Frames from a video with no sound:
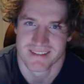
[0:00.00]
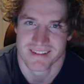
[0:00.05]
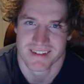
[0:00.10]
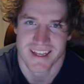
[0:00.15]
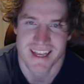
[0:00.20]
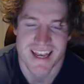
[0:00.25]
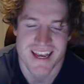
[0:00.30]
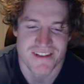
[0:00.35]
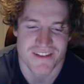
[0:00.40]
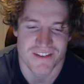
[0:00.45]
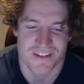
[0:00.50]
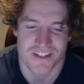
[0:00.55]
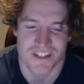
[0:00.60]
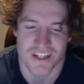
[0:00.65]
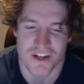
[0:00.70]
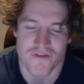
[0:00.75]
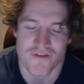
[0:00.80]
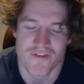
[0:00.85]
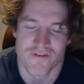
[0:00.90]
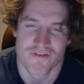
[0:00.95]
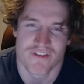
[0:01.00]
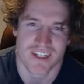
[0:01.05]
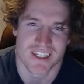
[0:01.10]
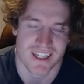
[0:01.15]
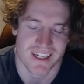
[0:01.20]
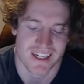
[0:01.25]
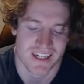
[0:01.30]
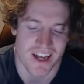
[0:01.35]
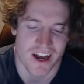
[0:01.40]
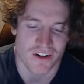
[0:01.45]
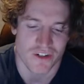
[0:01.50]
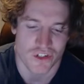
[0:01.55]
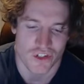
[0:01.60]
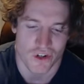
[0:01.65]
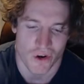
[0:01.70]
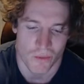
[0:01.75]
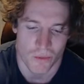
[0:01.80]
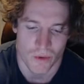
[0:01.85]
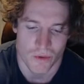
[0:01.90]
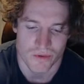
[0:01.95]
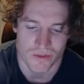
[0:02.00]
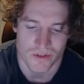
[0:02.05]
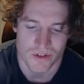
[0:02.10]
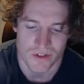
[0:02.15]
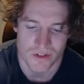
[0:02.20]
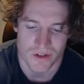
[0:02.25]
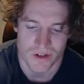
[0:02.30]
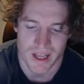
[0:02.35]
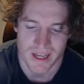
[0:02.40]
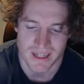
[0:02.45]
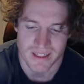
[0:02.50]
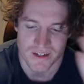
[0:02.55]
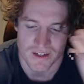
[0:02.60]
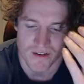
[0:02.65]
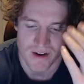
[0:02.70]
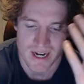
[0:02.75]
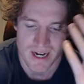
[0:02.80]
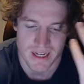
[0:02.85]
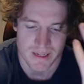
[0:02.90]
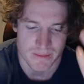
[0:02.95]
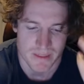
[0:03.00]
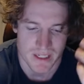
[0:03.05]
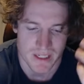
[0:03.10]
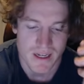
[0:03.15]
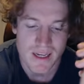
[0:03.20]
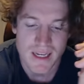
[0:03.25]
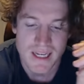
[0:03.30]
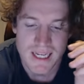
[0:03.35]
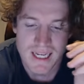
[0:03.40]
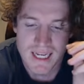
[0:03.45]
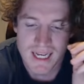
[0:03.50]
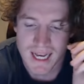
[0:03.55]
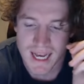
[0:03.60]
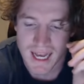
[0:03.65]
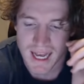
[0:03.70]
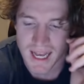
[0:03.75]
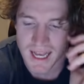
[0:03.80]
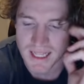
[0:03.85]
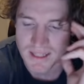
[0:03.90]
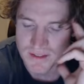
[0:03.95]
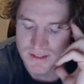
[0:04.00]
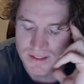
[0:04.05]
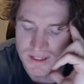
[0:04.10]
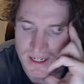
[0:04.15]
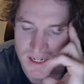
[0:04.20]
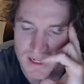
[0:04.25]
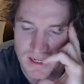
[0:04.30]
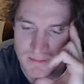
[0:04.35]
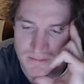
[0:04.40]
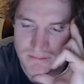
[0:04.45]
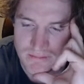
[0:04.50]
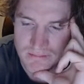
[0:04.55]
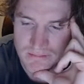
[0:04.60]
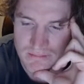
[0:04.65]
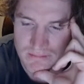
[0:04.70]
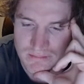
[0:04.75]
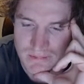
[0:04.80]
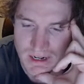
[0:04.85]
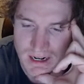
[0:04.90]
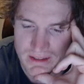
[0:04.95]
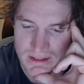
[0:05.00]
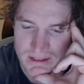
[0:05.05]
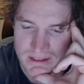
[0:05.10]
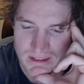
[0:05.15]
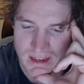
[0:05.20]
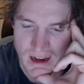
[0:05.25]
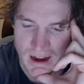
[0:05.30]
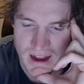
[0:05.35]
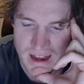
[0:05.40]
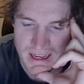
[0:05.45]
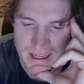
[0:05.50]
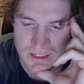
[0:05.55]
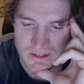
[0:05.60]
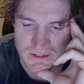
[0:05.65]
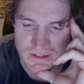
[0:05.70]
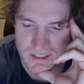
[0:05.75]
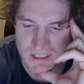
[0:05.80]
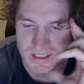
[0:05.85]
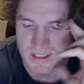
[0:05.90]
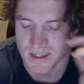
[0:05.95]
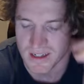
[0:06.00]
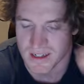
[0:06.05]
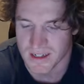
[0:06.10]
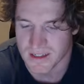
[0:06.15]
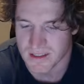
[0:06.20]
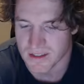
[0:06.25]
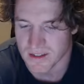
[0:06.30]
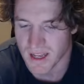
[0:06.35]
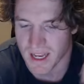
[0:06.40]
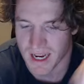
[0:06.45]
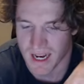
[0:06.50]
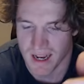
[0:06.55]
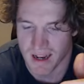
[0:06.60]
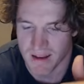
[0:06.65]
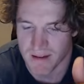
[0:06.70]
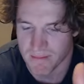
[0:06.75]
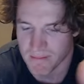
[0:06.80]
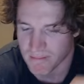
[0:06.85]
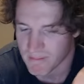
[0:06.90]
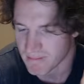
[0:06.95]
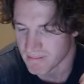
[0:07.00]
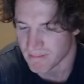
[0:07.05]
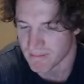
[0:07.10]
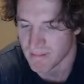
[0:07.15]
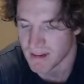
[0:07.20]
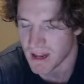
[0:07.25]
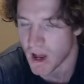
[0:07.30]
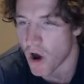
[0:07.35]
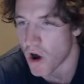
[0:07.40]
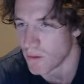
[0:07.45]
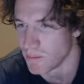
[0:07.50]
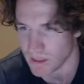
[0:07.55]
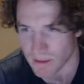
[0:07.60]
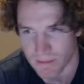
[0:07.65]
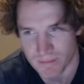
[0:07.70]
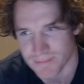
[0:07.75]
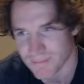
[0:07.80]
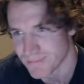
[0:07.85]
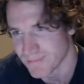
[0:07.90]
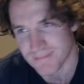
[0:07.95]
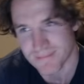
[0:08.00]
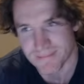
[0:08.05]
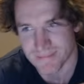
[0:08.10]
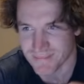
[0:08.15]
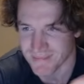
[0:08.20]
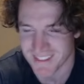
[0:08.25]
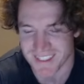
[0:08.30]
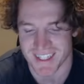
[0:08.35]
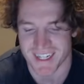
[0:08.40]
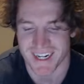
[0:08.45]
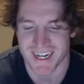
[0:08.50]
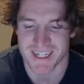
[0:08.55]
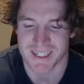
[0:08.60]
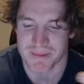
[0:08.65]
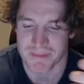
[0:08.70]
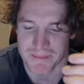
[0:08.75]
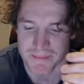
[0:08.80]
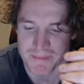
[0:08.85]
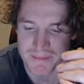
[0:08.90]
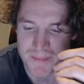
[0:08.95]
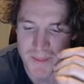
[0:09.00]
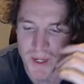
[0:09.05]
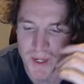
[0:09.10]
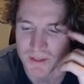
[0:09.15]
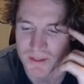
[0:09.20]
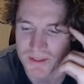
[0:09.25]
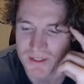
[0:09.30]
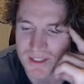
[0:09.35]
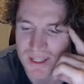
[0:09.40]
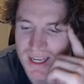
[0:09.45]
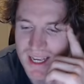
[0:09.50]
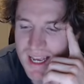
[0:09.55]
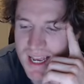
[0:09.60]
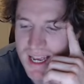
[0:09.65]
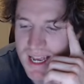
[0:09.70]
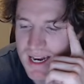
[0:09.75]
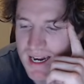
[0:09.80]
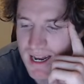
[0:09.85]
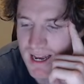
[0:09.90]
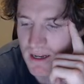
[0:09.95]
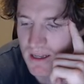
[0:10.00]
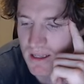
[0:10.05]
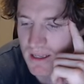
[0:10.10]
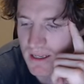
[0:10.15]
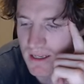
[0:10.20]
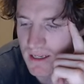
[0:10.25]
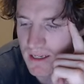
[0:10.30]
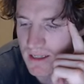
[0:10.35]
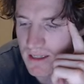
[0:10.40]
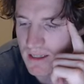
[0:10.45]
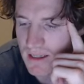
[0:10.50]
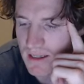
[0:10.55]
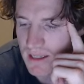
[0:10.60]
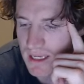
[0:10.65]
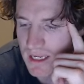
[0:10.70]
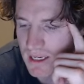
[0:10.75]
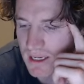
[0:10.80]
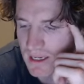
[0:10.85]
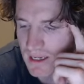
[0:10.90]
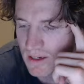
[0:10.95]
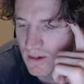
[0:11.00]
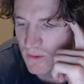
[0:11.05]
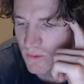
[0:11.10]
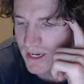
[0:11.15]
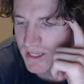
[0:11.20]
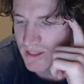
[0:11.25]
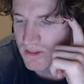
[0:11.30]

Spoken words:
It's a self-inflicted gunshot wound to your like cranium here. And rather than dying, you've just started to like hobble to the next post. Now, the way to